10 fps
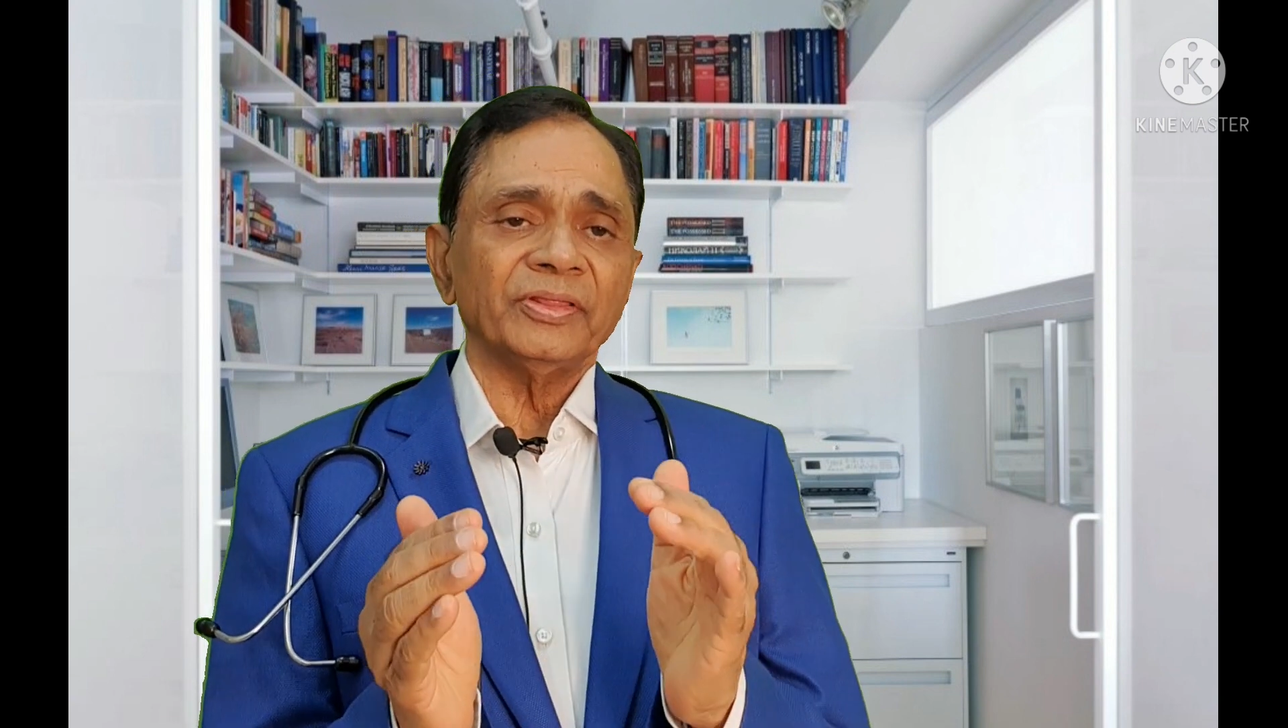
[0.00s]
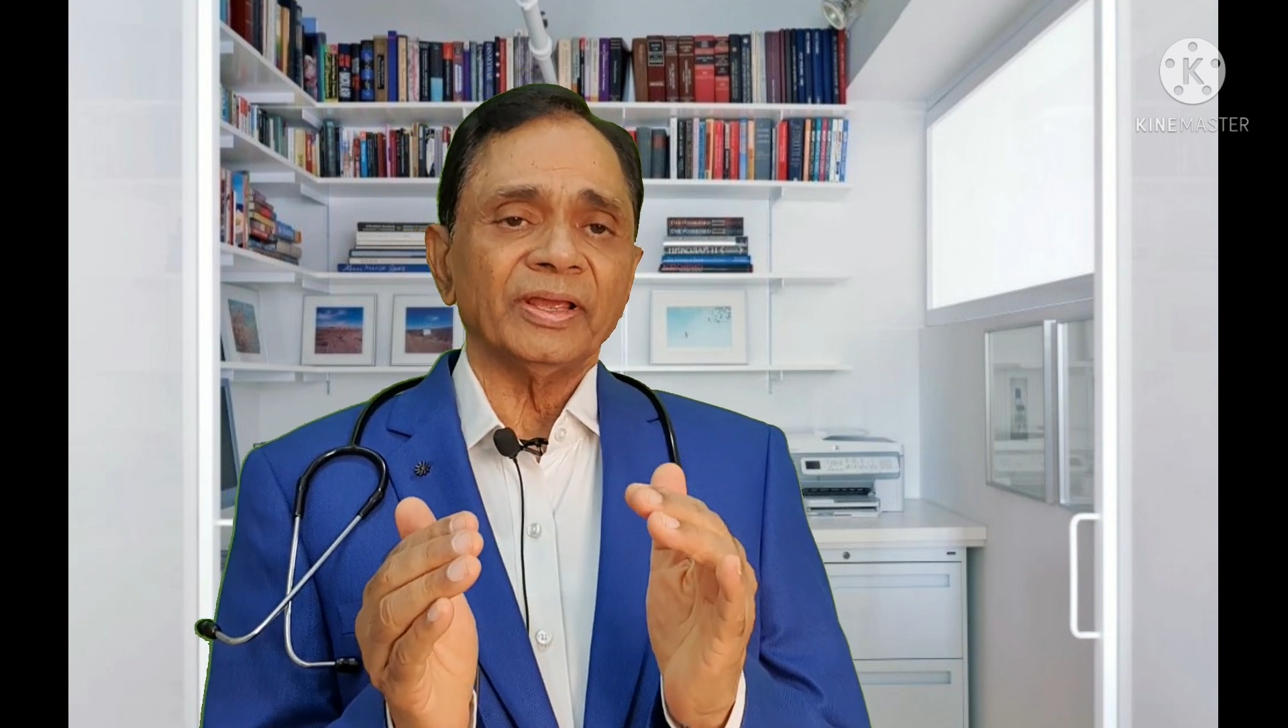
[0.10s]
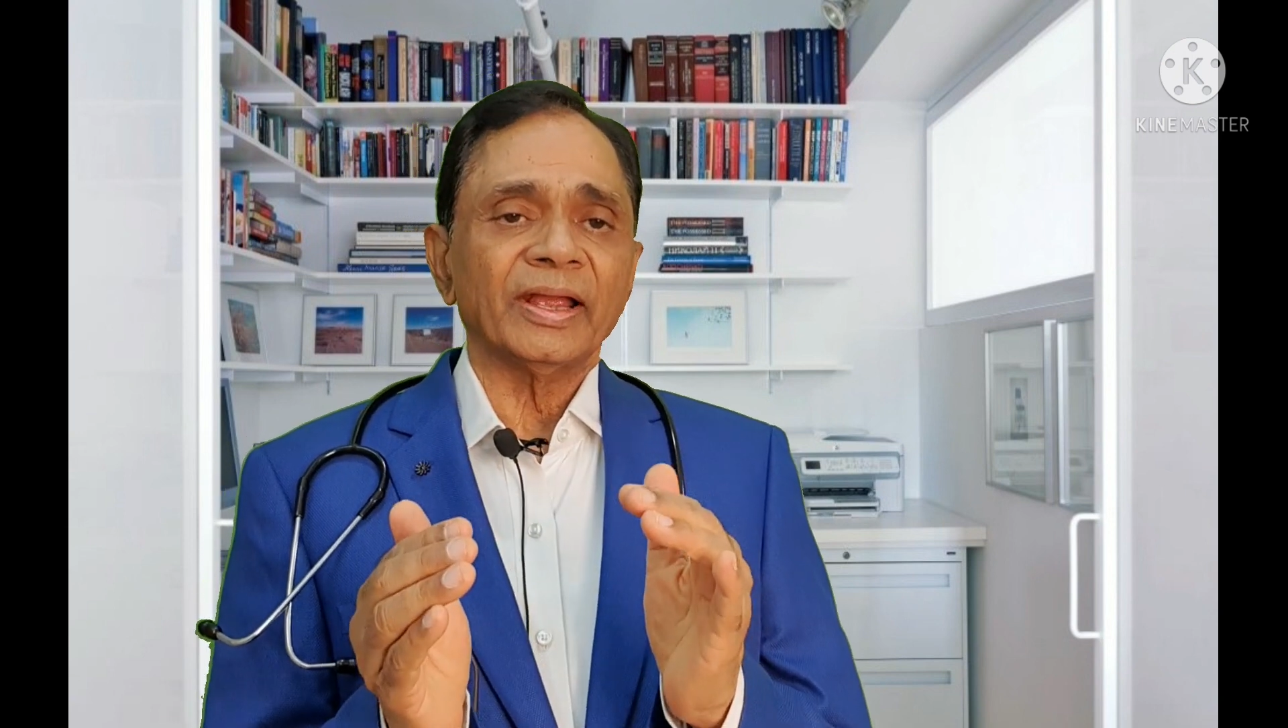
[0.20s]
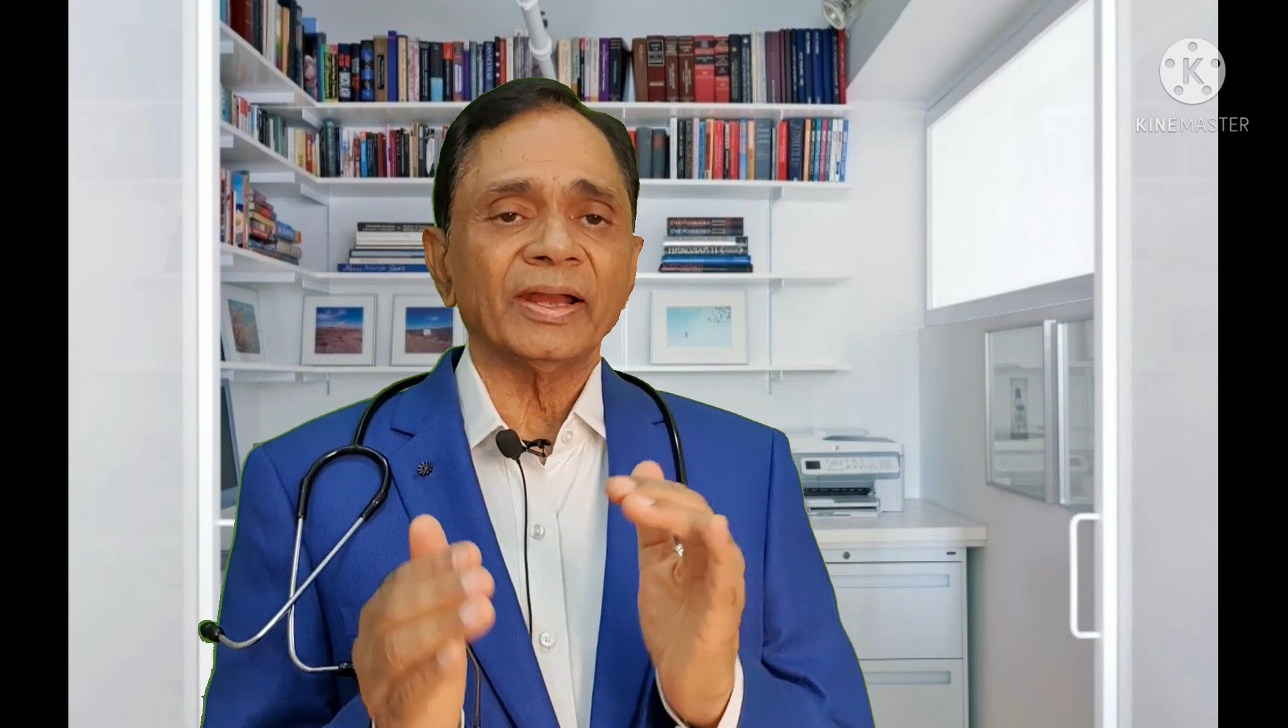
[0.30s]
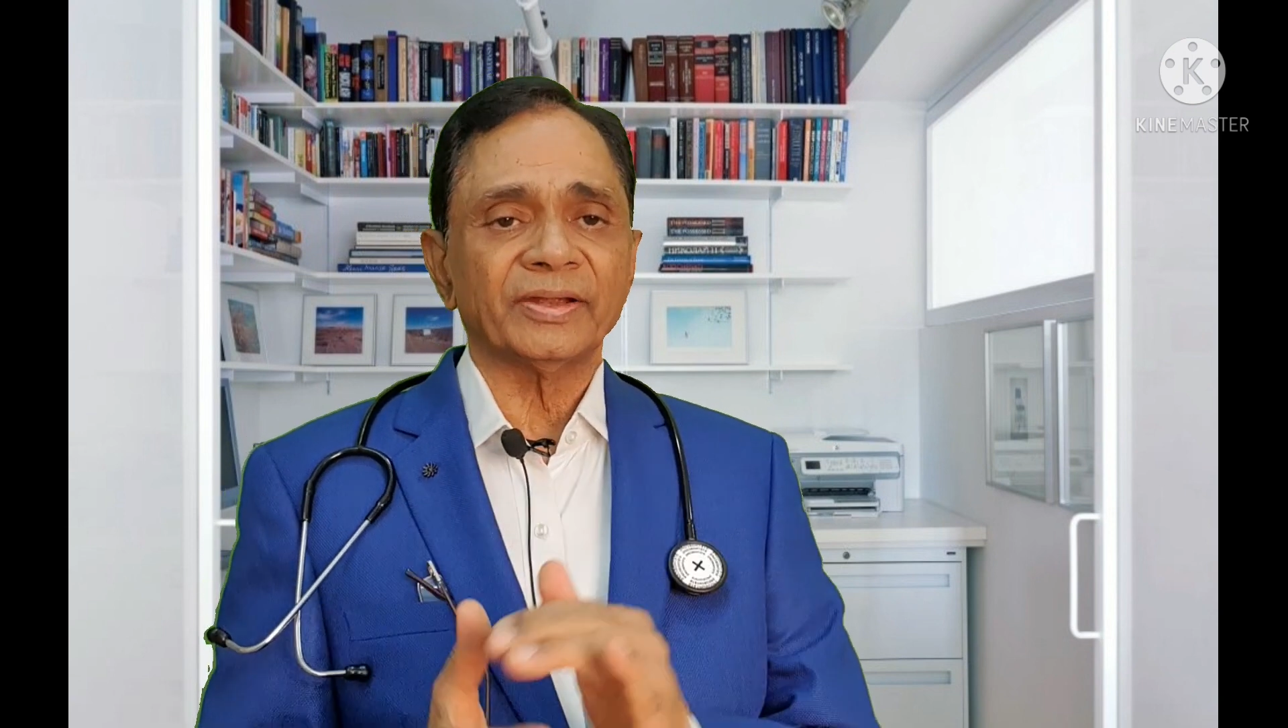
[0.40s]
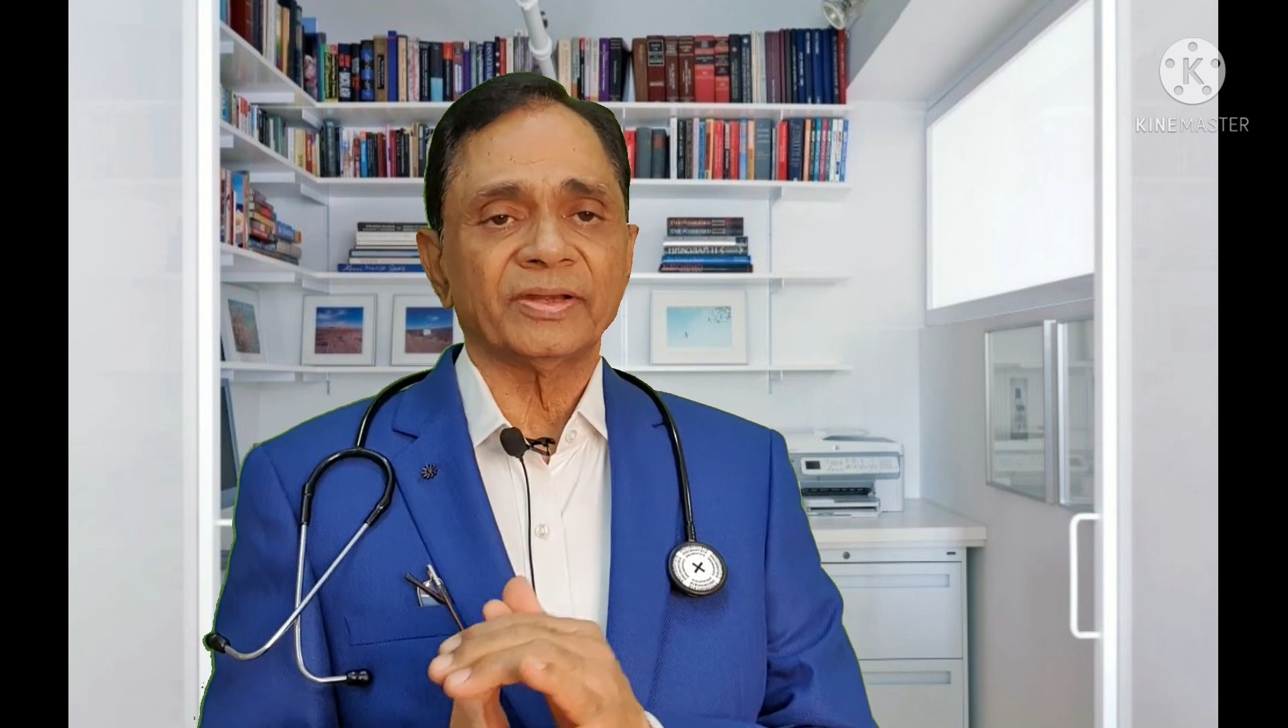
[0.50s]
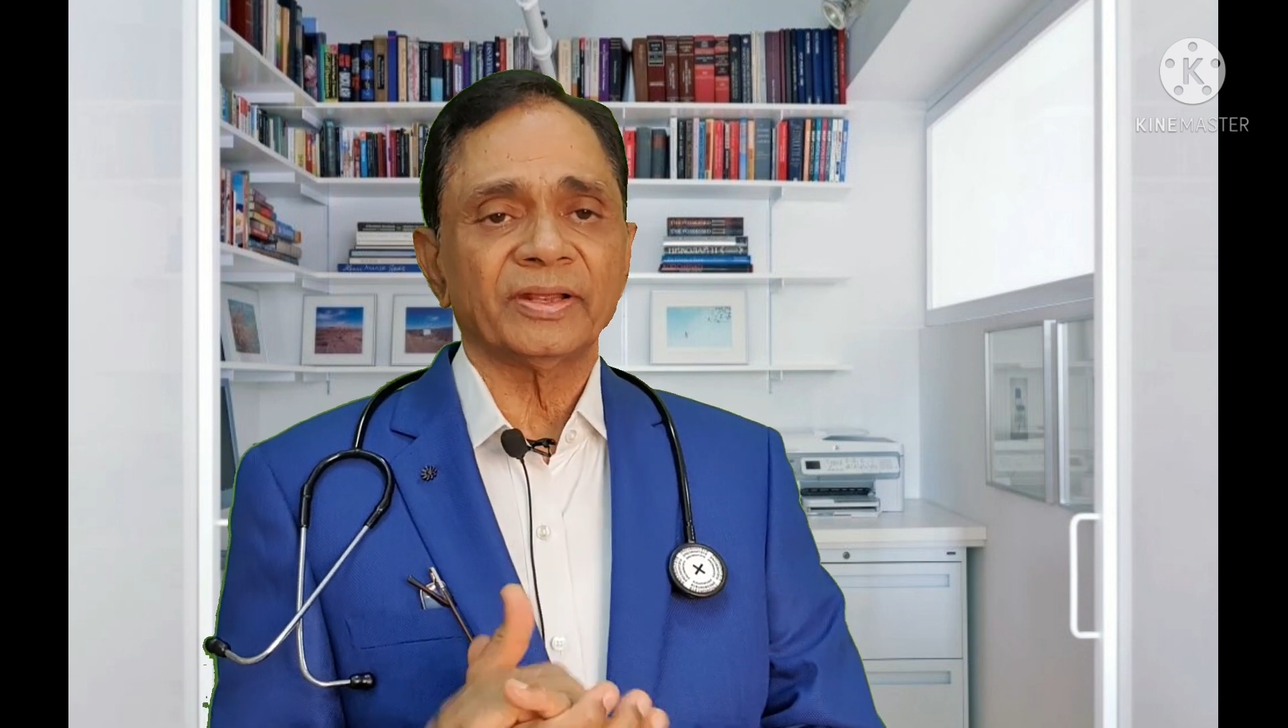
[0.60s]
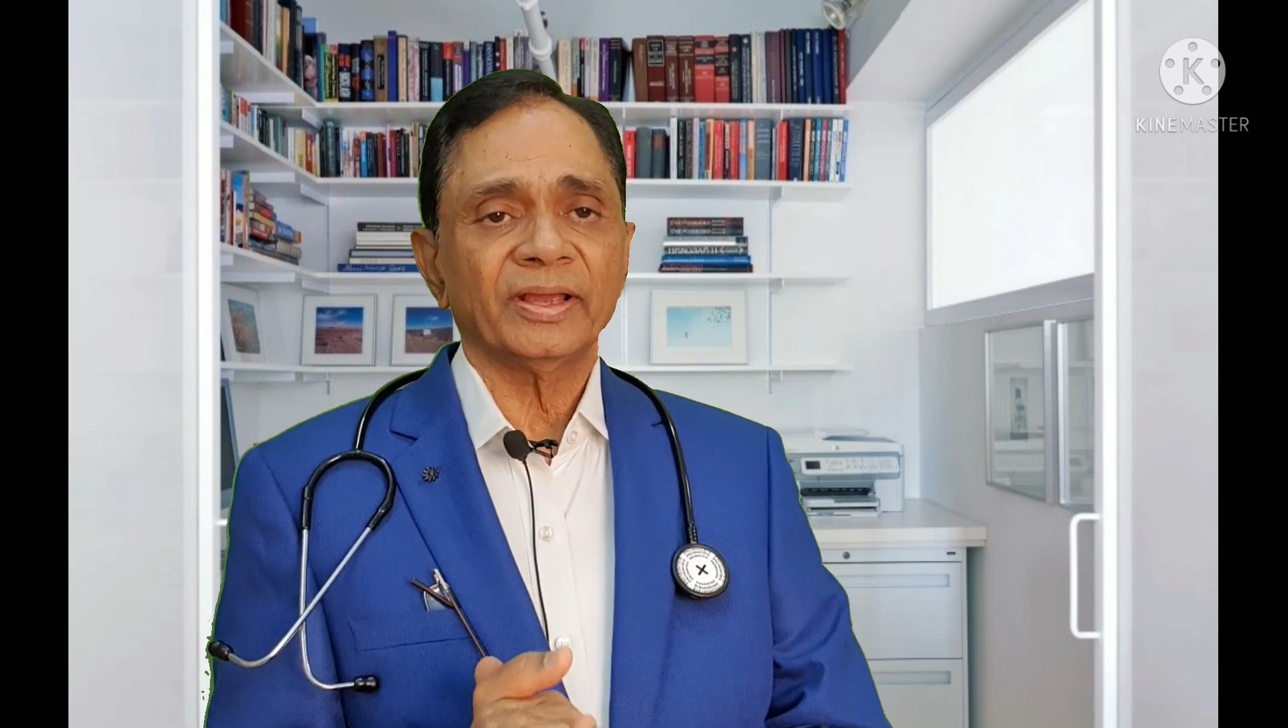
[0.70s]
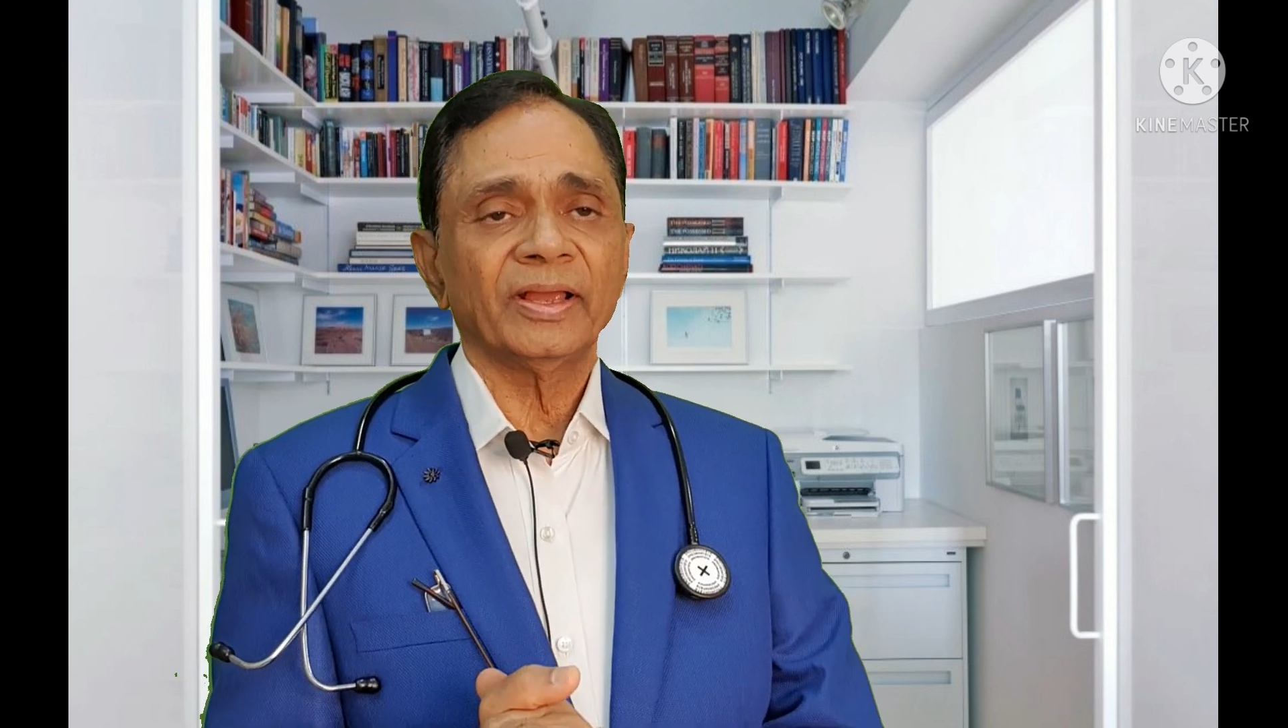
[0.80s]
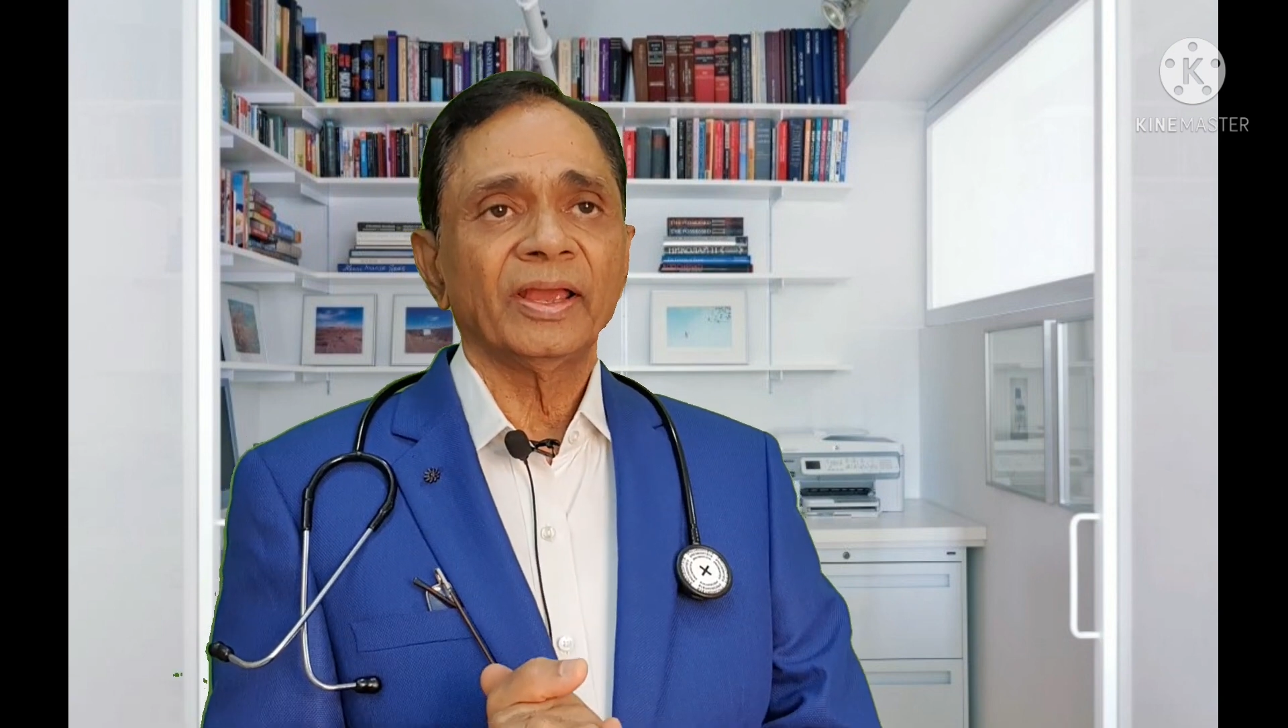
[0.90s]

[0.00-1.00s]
in the gut